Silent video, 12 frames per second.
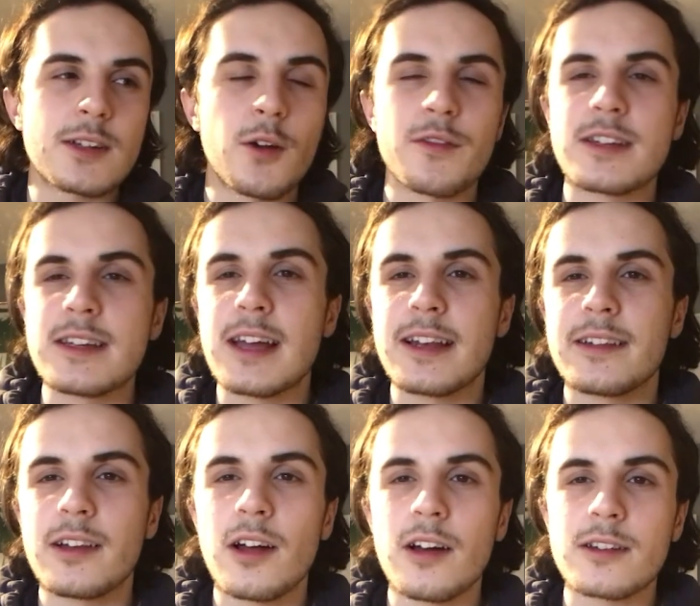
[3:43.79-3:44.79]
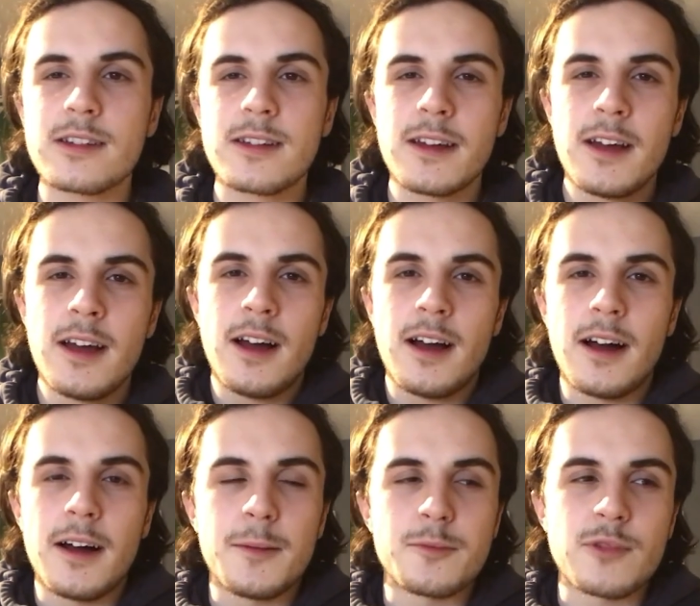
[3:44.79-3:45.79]
I obviously said in the last
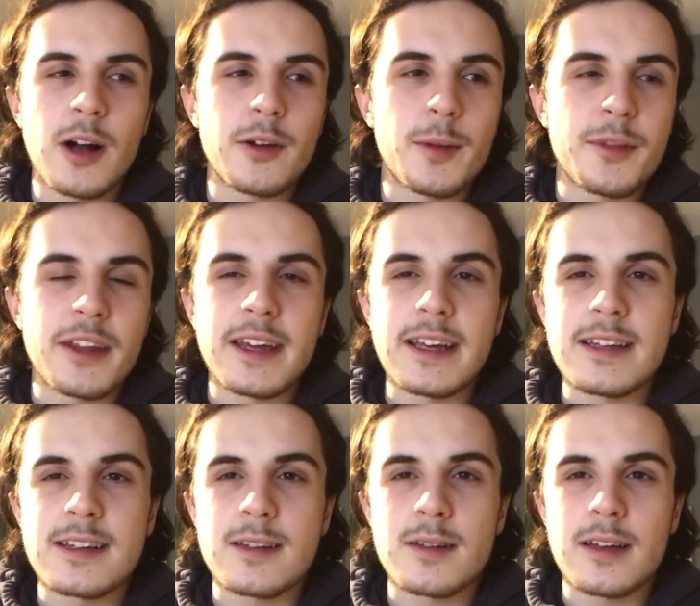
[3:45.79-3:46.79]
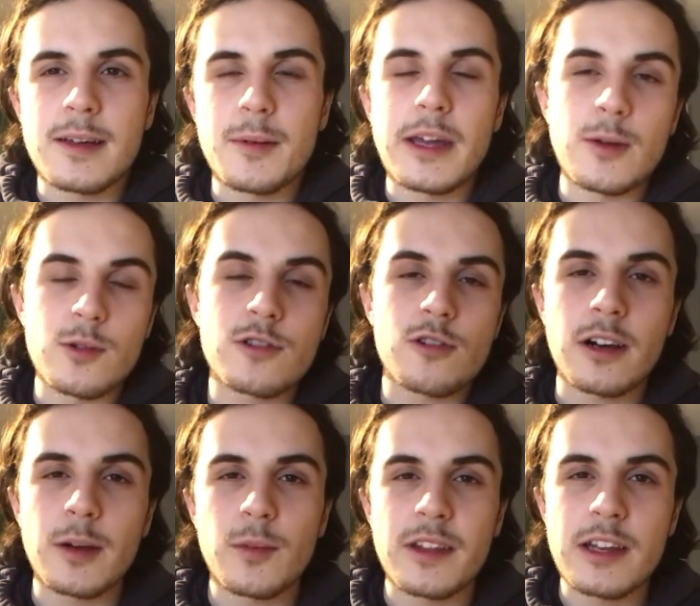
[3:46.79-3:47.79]
roundup that he was
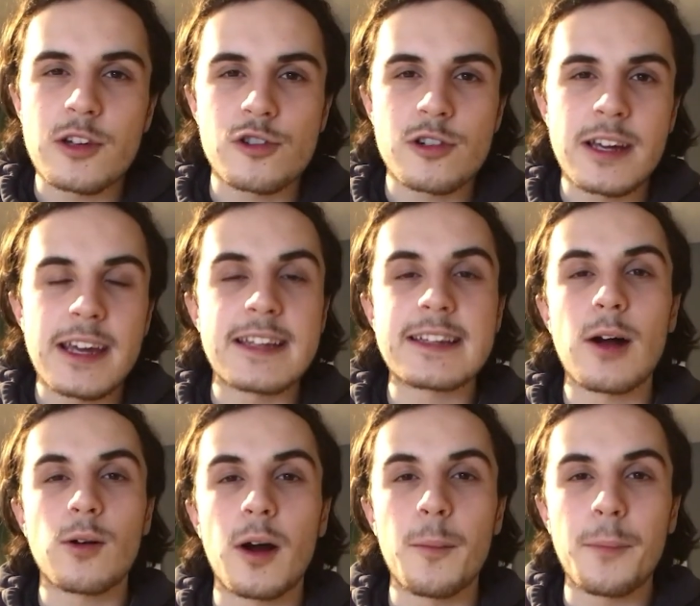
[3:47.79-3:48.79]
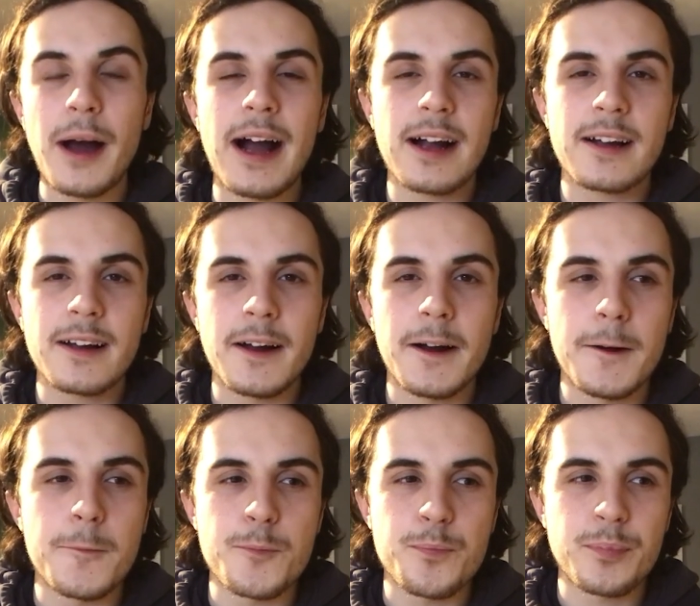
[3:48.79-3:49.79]
struggling with injury. He's now come back
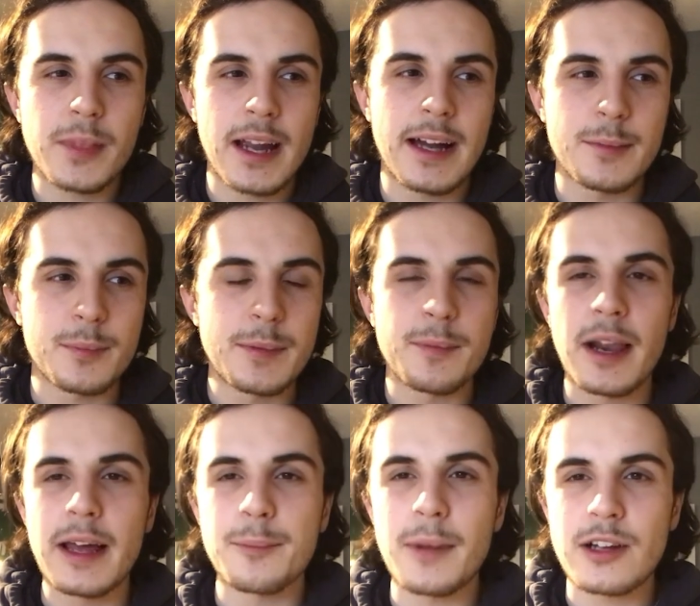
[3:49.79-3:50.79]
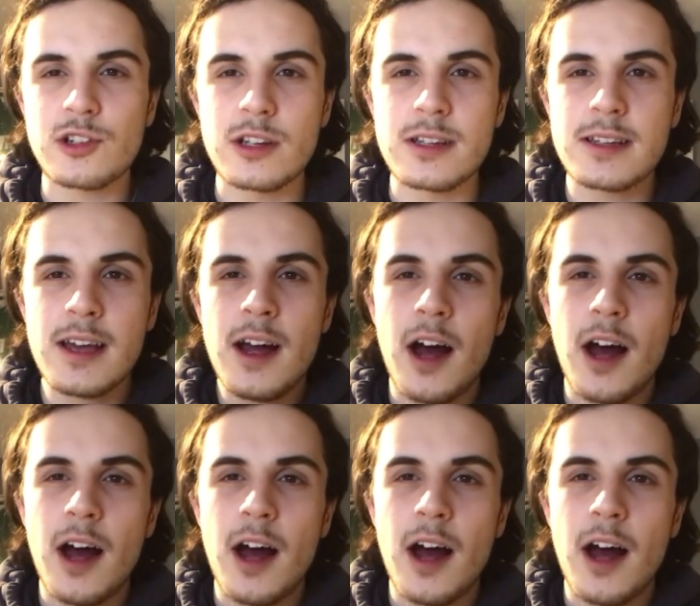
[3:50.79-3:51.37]
and been playing matches.